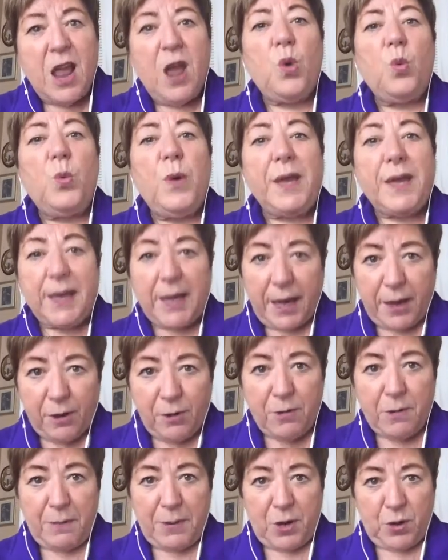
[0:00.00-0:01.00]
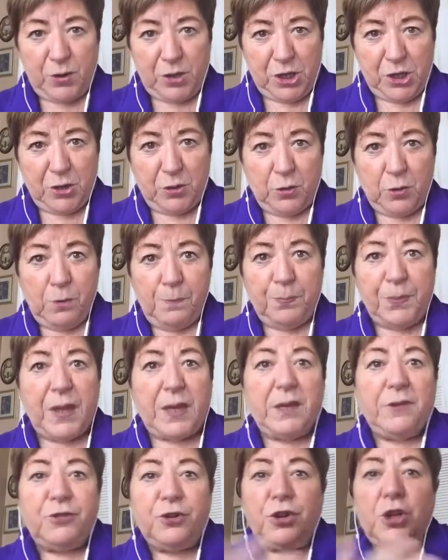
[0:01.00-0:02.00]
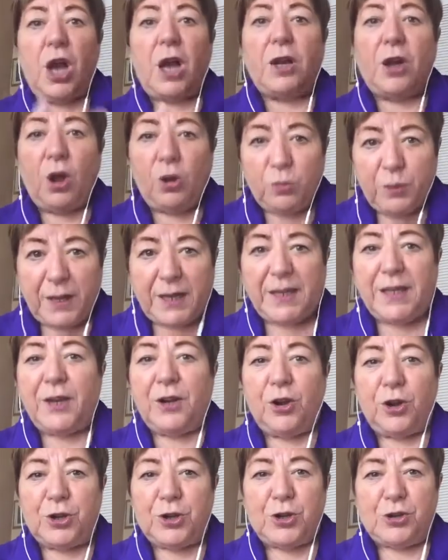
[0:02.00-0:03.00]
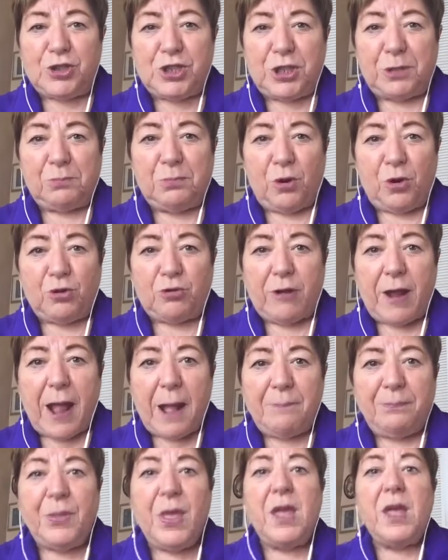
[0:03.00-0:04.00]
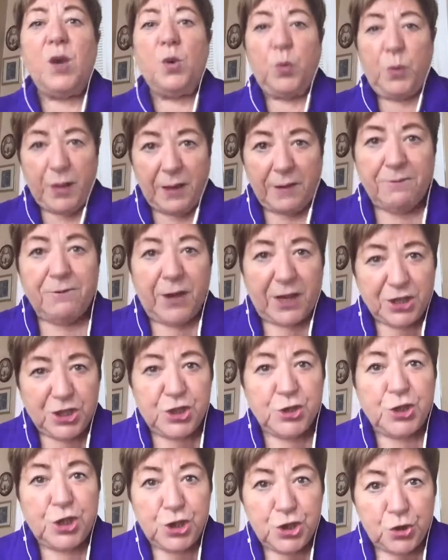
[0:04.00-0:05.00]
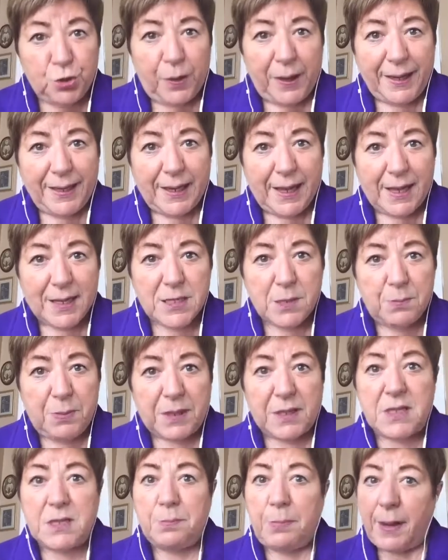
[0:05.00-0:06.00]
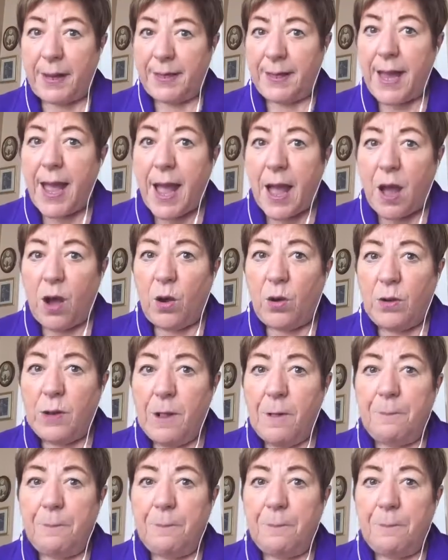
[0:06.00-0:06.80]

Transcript: We care about you. And if you're not already in our coaching program, we invite you to join us because by now,